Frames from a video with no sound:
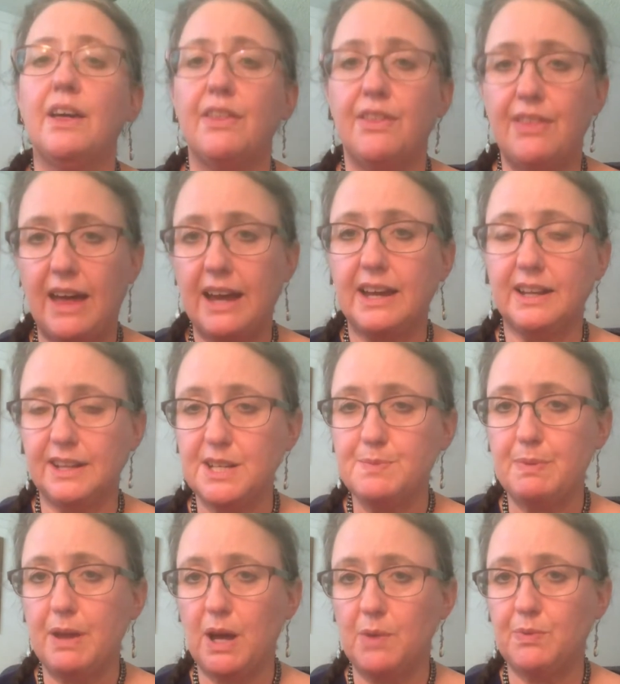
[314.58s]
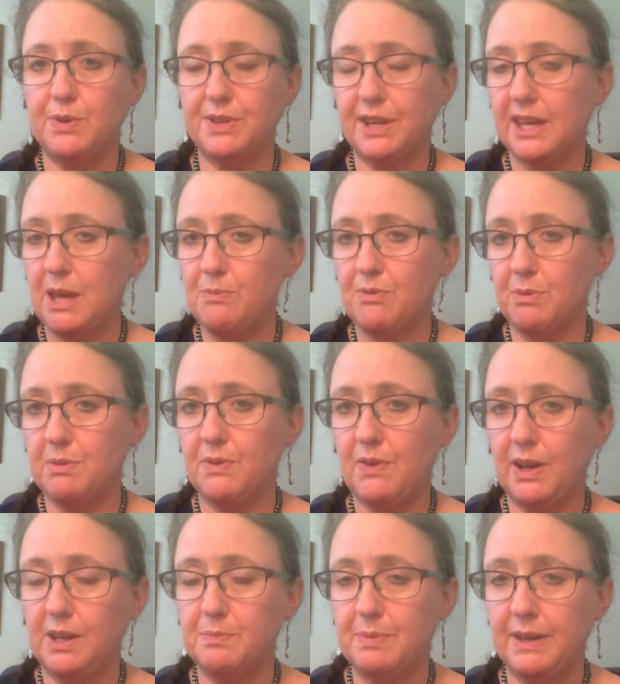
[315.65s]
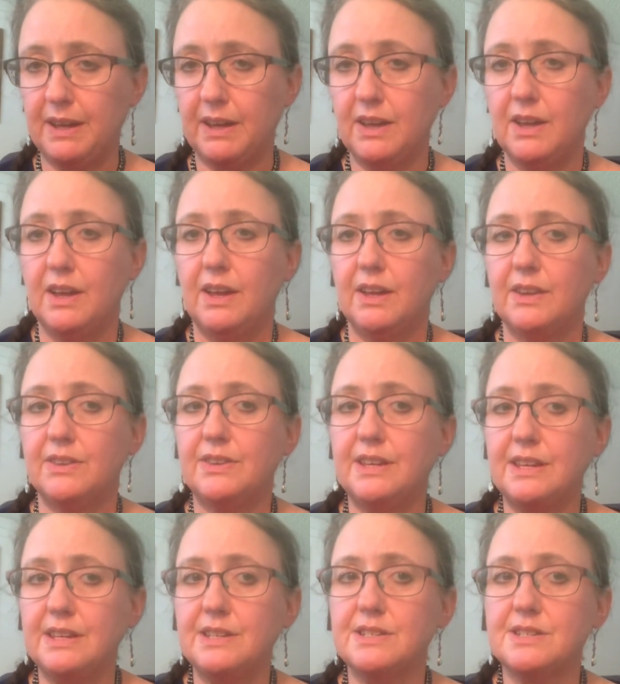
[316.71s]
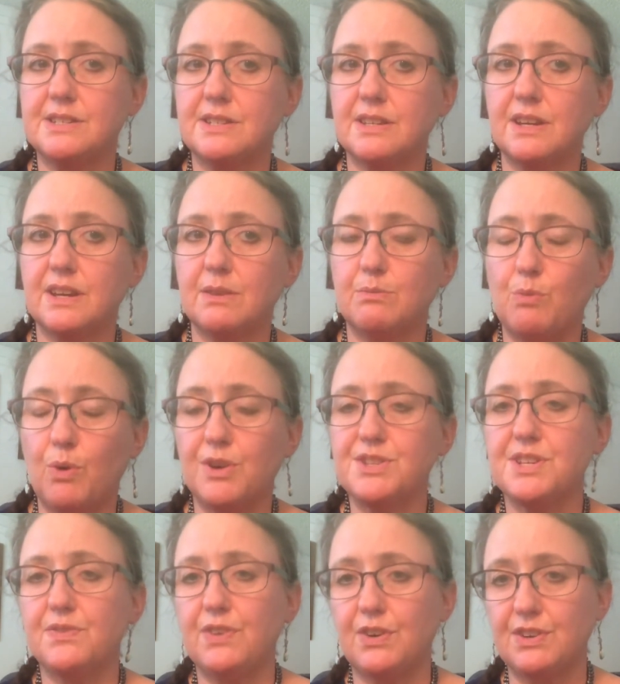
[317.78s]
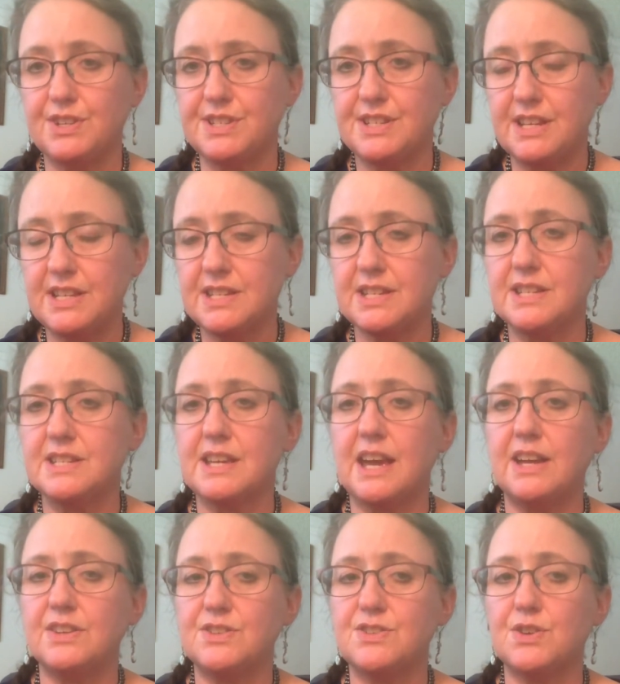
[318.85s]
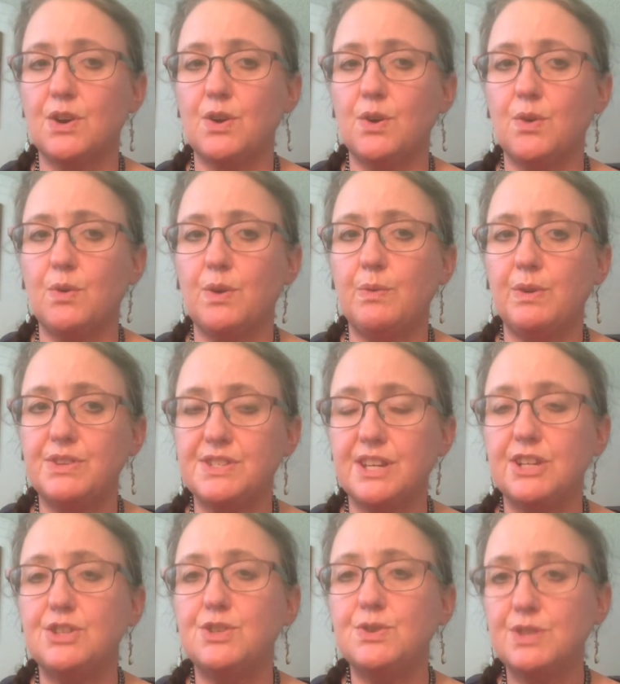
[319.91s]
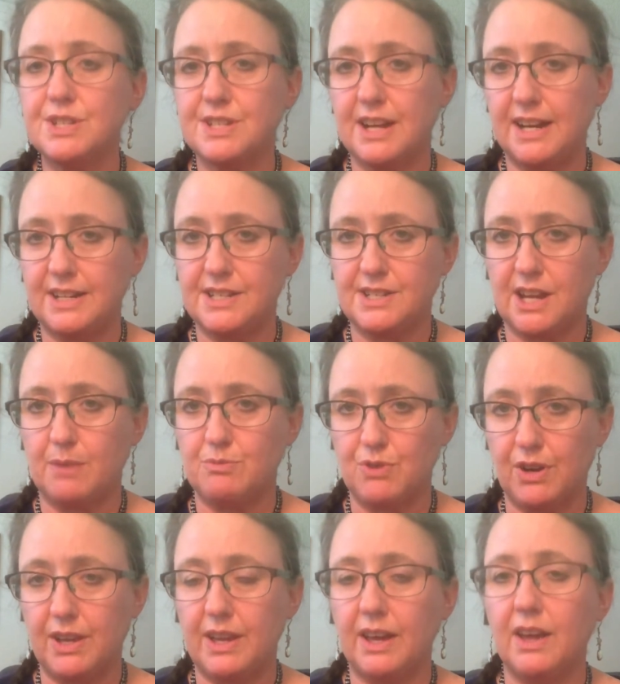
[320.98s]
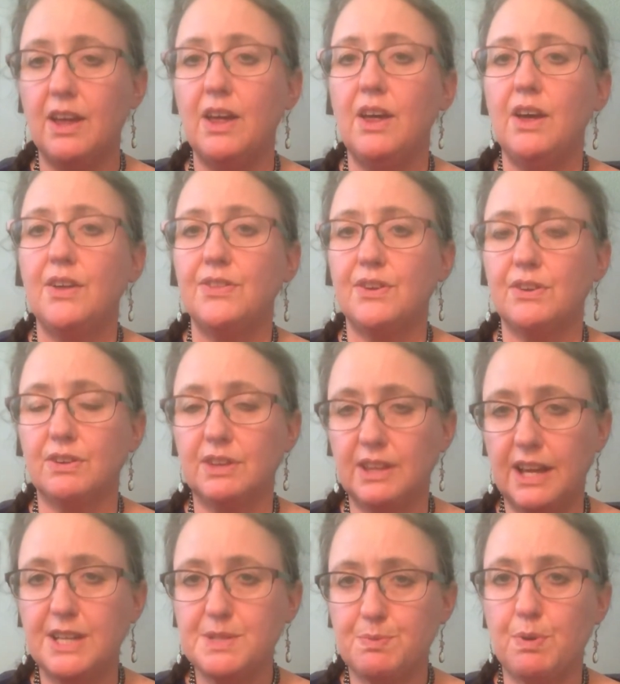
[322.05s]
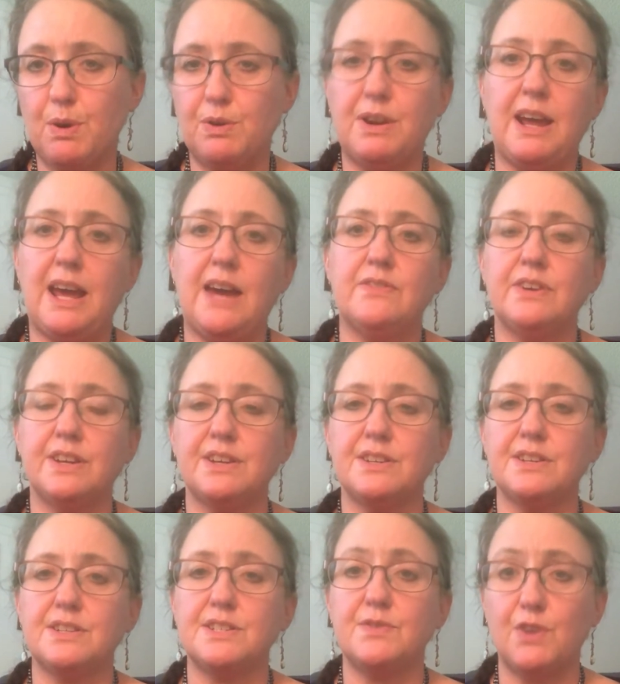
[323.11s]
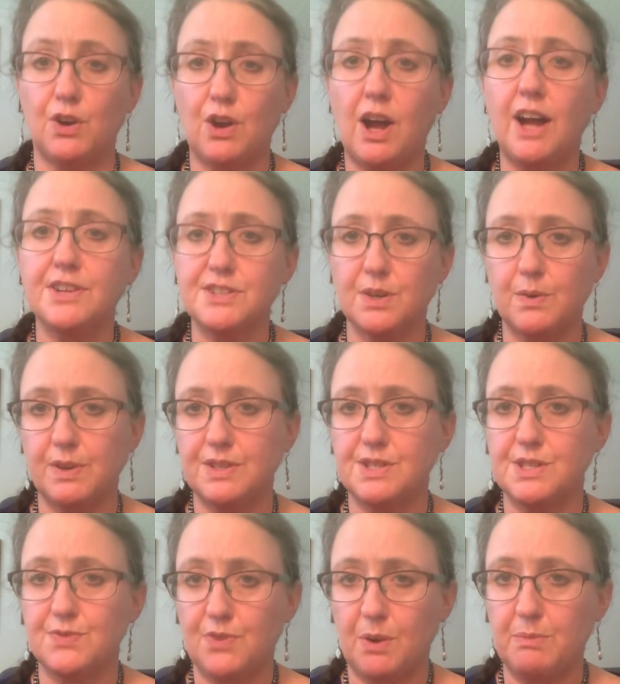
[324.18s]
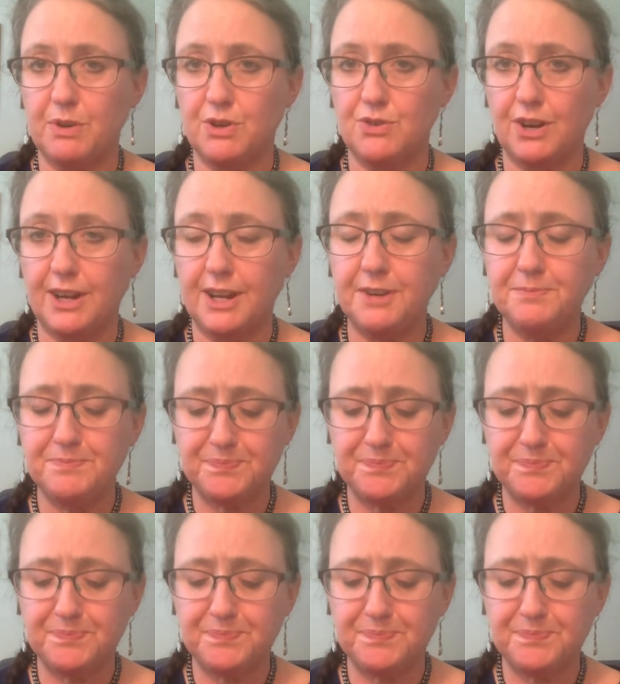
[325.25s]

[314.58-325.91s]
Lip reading: That can at least be helpful to keep from developing these more severe diseases. And so once they do decide to stop drinking, they're less prone to having severe consequences from their drinking.